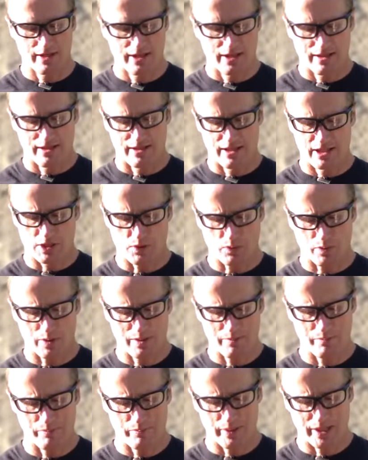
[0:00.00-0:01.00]
This
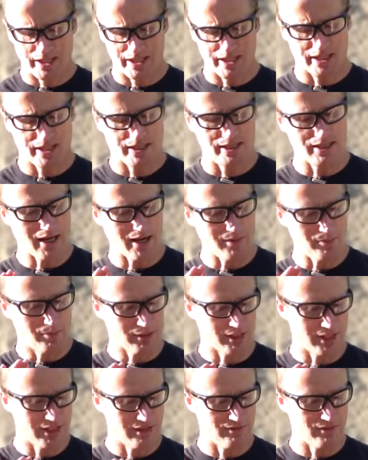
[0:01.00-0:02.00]
one being, I
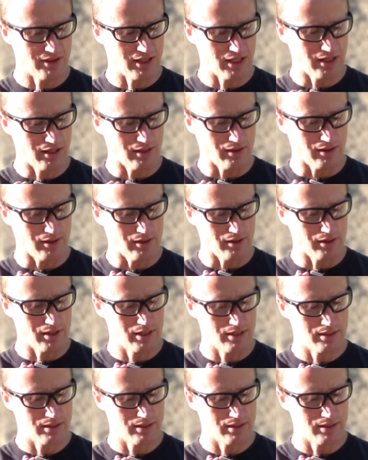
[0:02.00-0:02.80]
believe, their